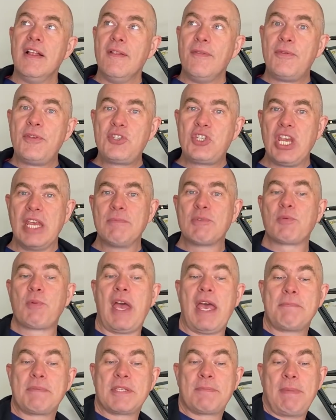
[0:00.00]
The James
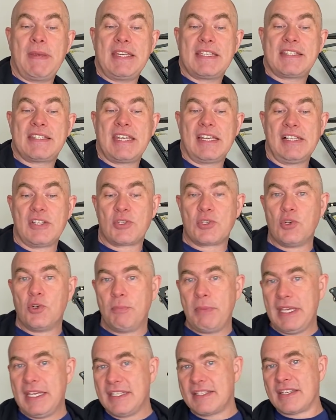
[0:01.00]
Webb Space
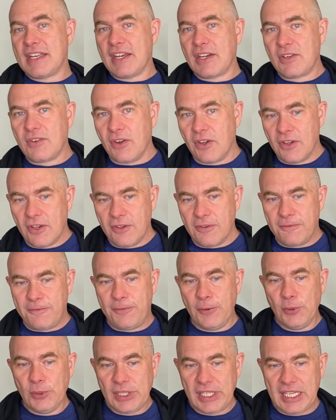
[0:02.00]
Telescope is now
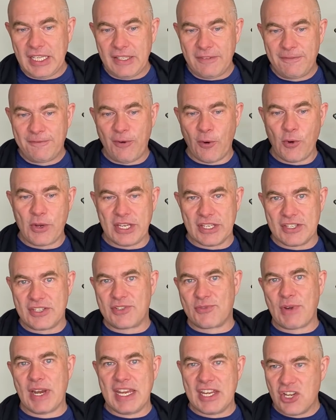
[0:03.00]
fully
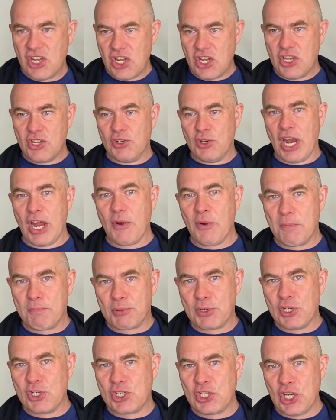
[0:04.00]
focused, right? Now
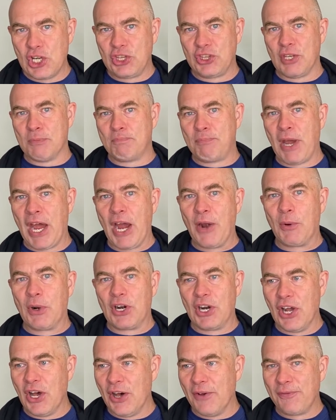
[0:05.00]
appreciate the
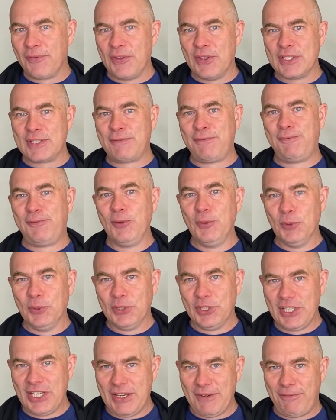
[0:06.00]
power of this
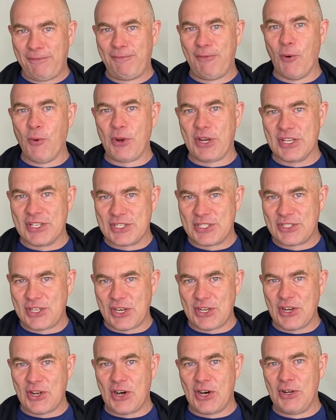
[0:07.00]
fully focused
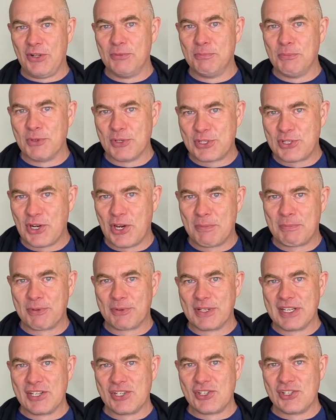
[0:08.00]
and almost
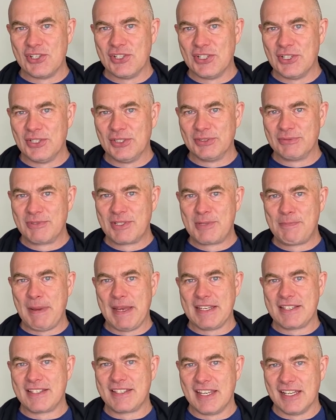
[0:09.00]
operational
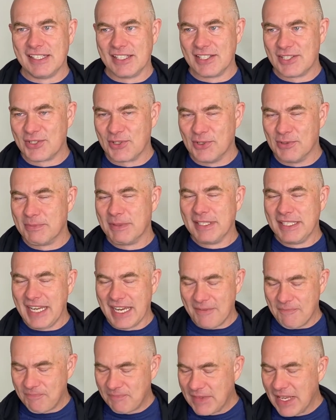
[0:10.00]
space telescope.
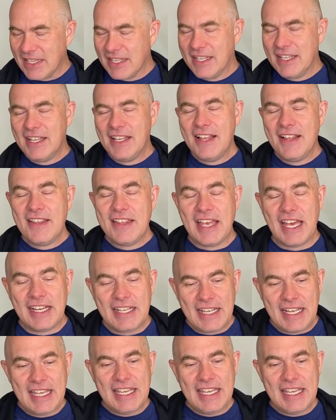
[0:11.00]
Yeah. Uh,